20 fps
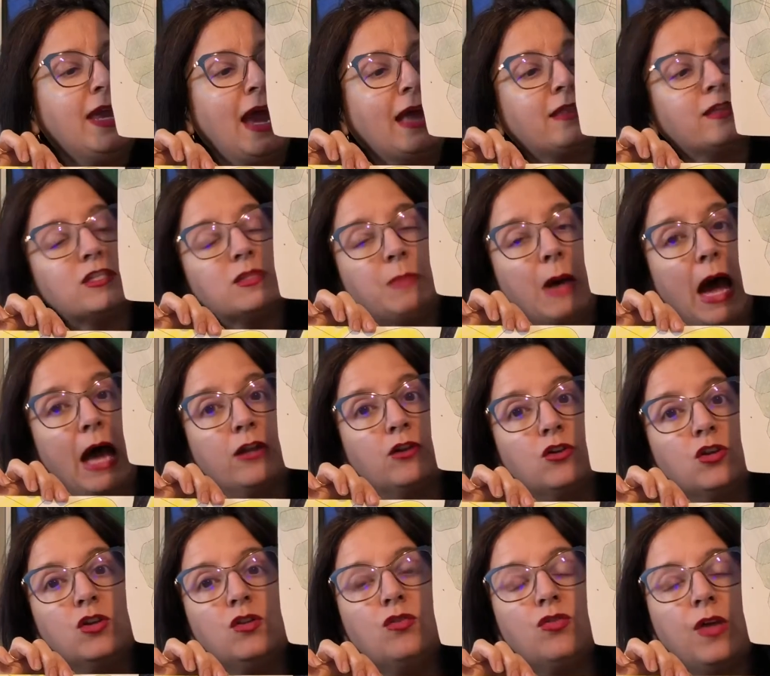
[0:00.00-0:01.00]
this pattern,
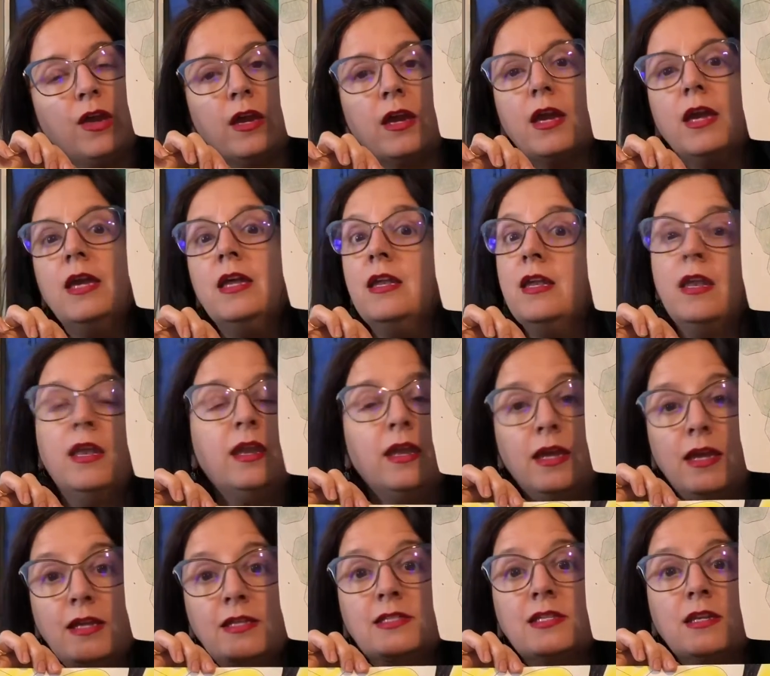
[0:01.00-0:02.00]
you think it
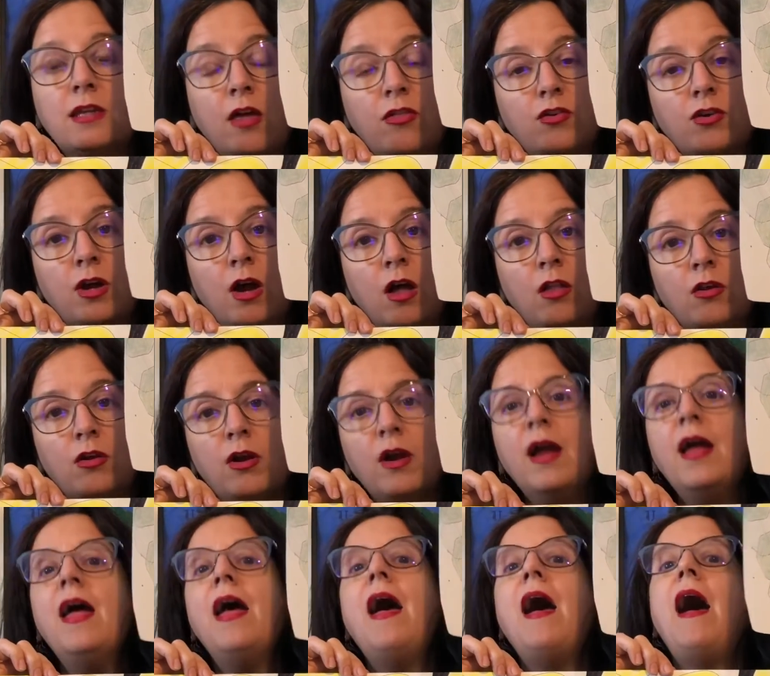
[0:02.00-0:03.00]
needs another color,
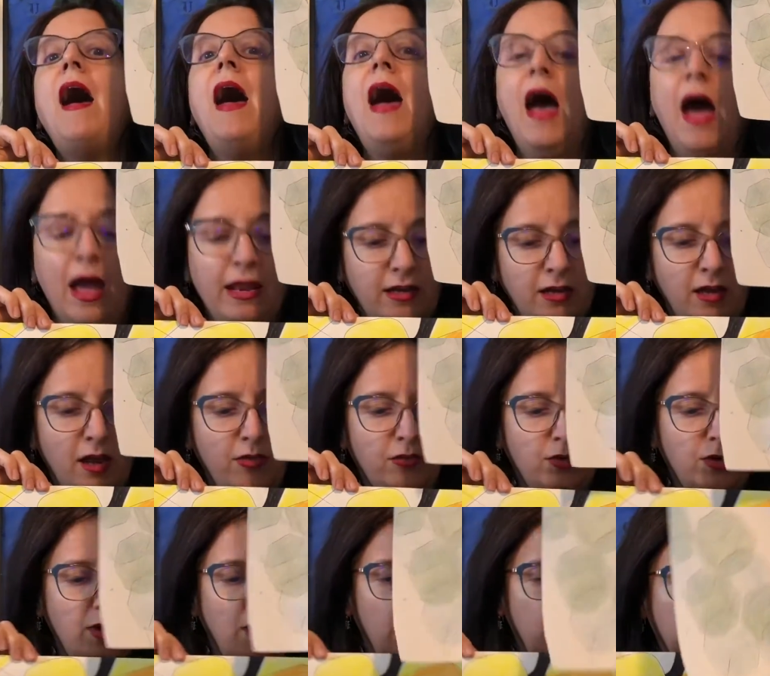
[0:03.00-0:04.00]
add another
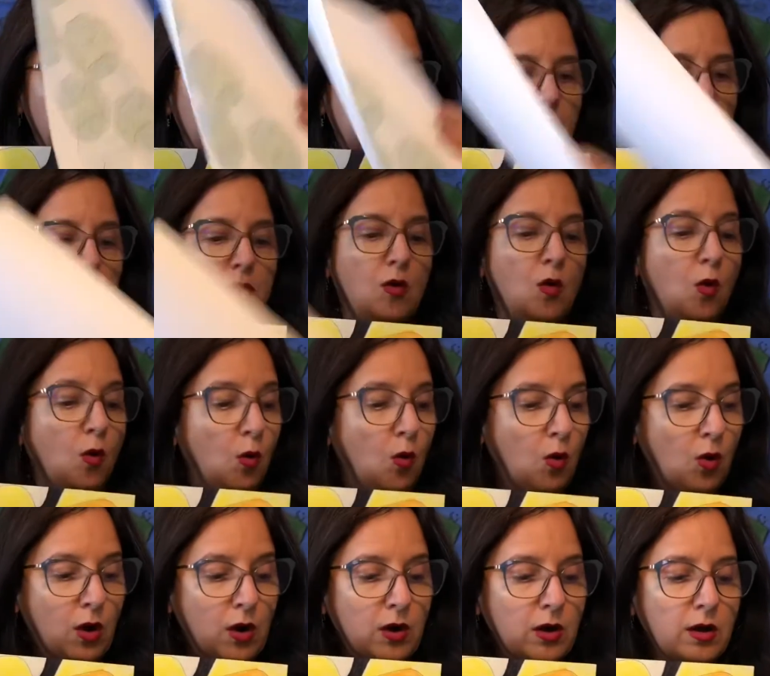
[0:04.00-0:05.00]
color.
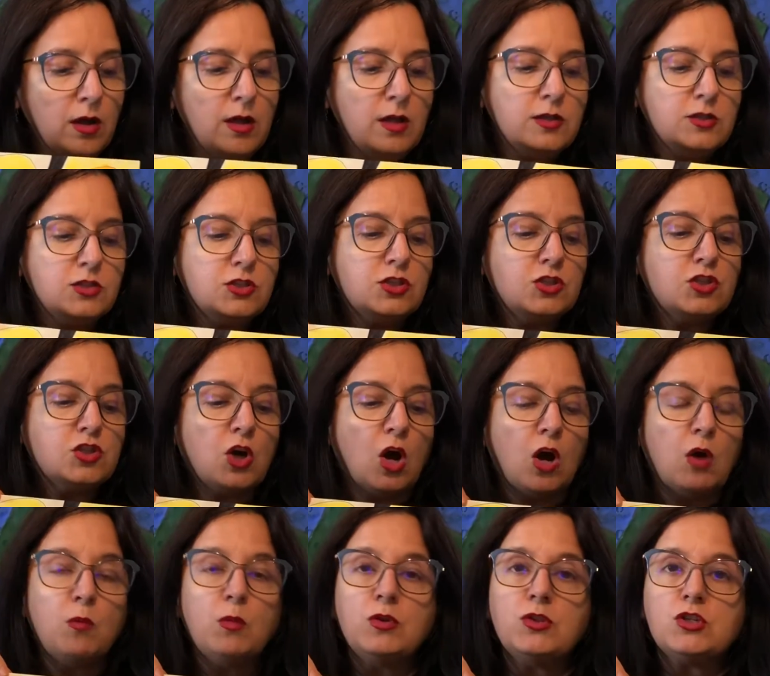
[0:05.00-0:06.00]
Or
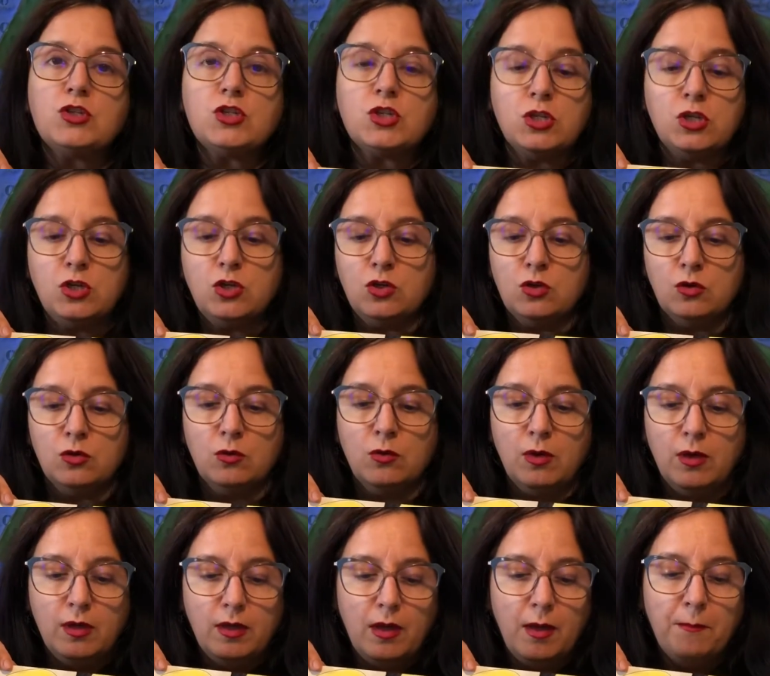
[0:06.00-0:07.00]
start with 2.
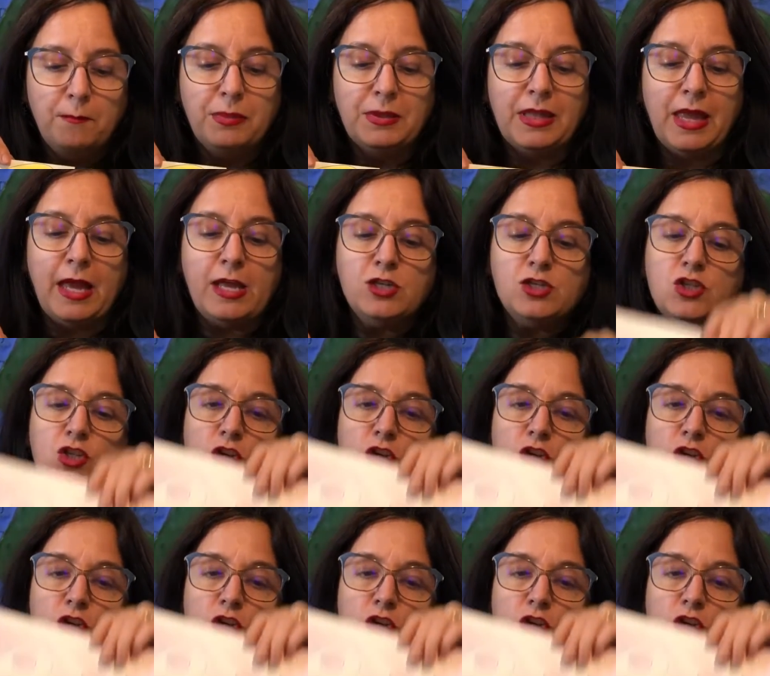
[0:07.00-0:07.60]
Blend your